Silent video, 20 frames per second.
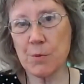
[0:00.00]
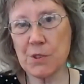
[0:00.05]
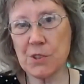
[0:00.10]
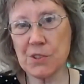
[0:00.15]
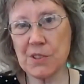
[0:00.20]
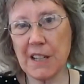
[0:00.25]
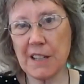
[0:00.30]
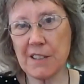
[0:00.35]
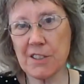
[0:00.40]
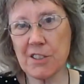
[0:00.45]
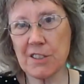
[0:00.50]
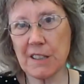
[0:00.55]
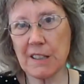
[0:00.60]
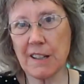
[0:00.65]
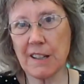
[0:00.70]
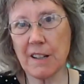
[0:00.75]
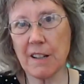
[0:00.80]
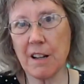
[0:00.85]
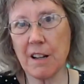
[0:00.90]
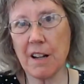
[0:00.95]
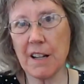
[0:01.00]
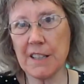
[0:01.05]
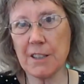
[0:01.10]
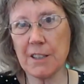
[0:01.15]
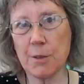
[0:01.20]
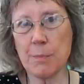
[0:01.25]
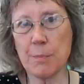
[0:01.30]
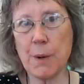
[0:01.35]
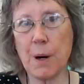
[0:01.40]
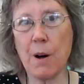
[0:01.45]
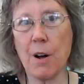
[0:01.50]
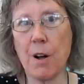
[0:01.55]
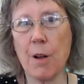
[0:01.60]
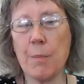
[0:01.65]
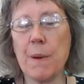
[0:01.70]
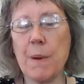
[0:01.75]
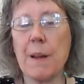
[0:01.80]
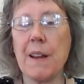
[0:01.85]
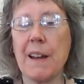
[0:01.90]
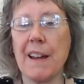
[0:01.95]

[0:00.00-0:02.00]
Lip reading: which is actually a little onion bulb,